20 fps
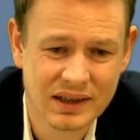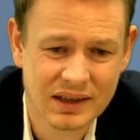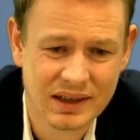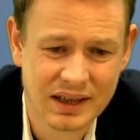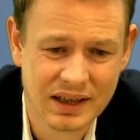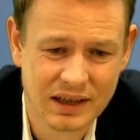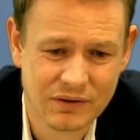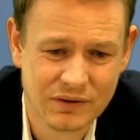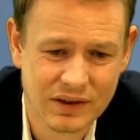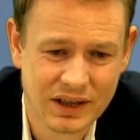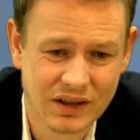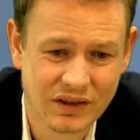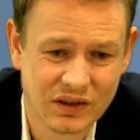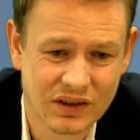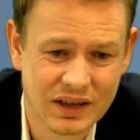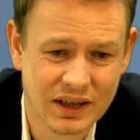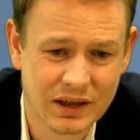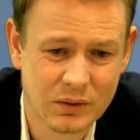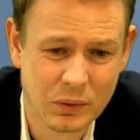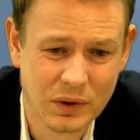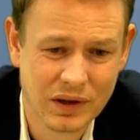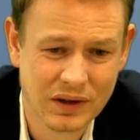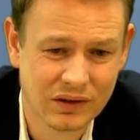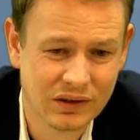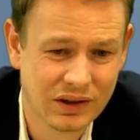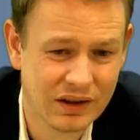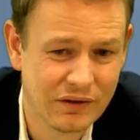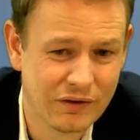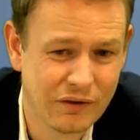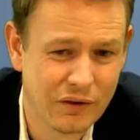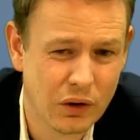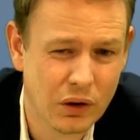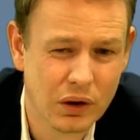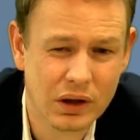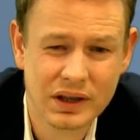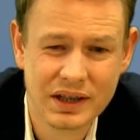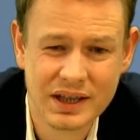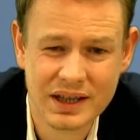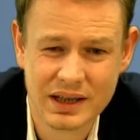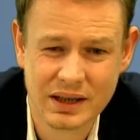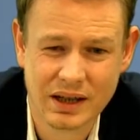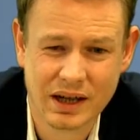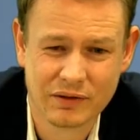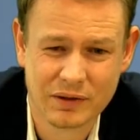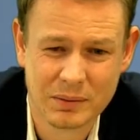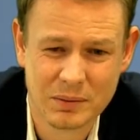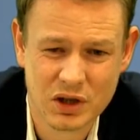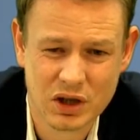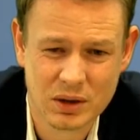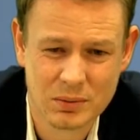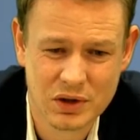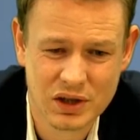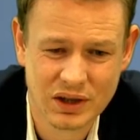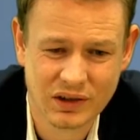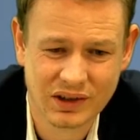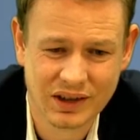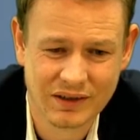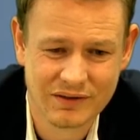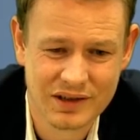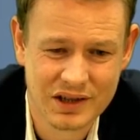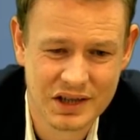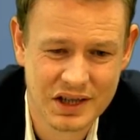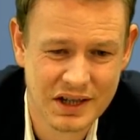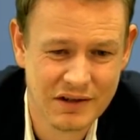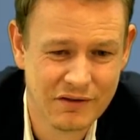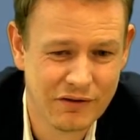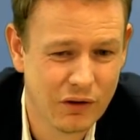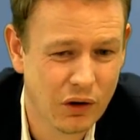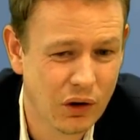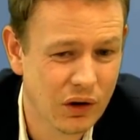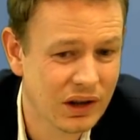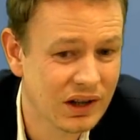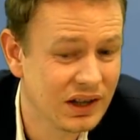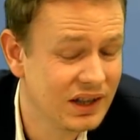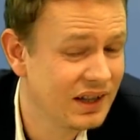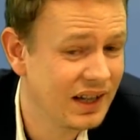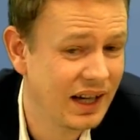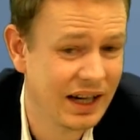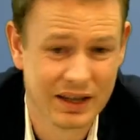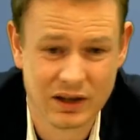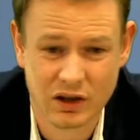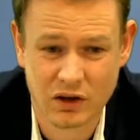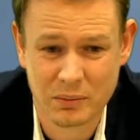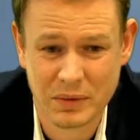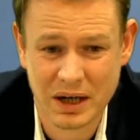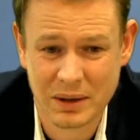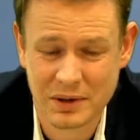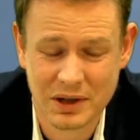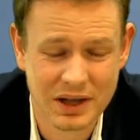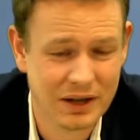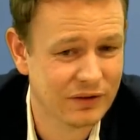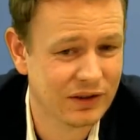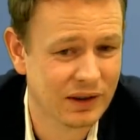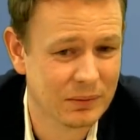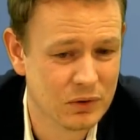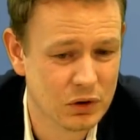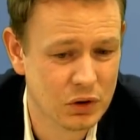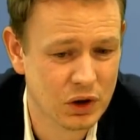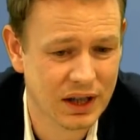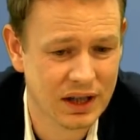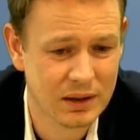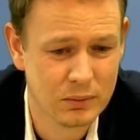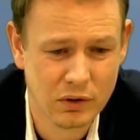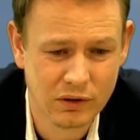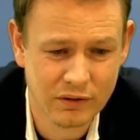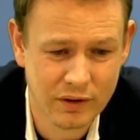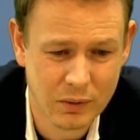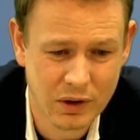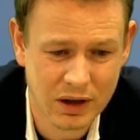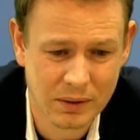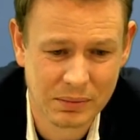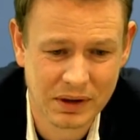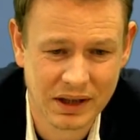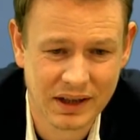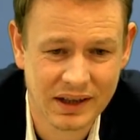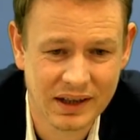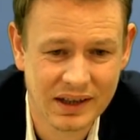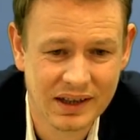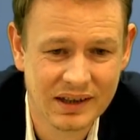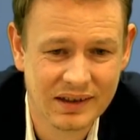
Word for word: that if they start with c4 here after bishop g7, d4, I don't know, maybe you have some tricky move you want to play,